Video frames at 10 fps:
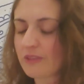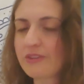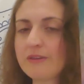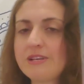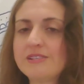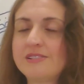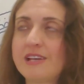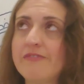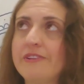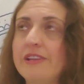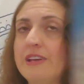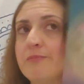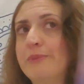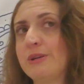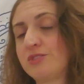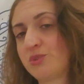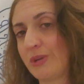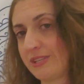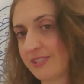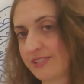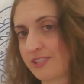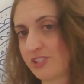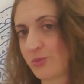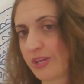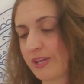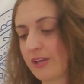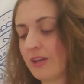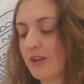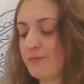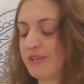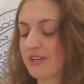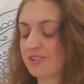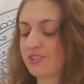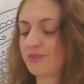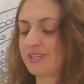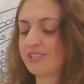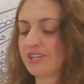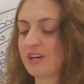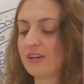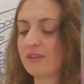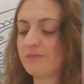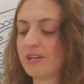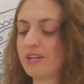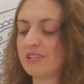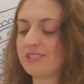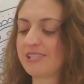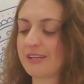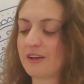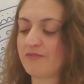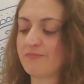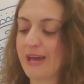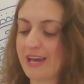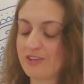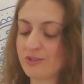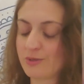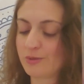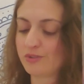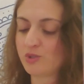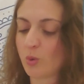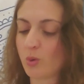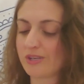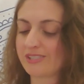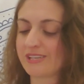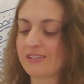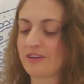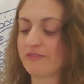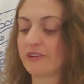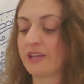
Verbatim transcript: there is definitely a bittersweetness to this week because there is um, a set of bad news or a set of